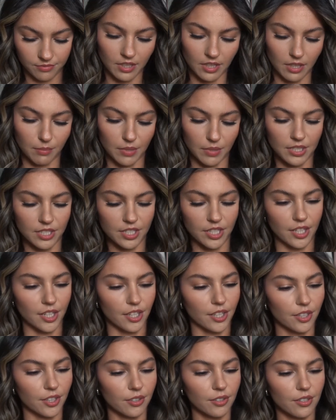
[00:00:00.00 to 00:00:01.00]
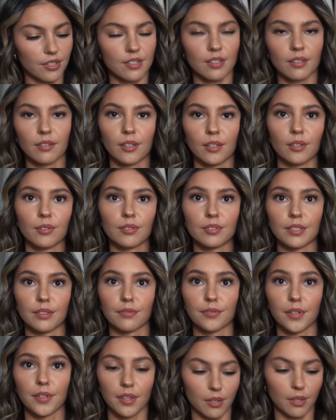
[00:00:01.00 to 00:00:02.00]
The material is a little
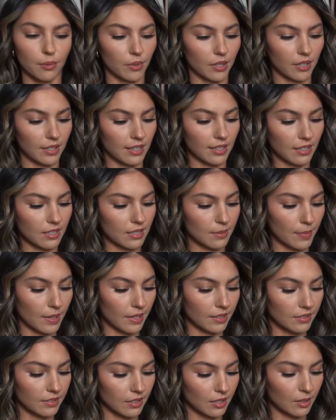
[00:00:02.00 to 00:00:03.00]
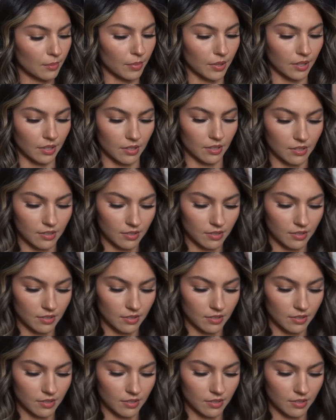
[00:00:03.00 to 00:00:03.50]
different than what I expected, but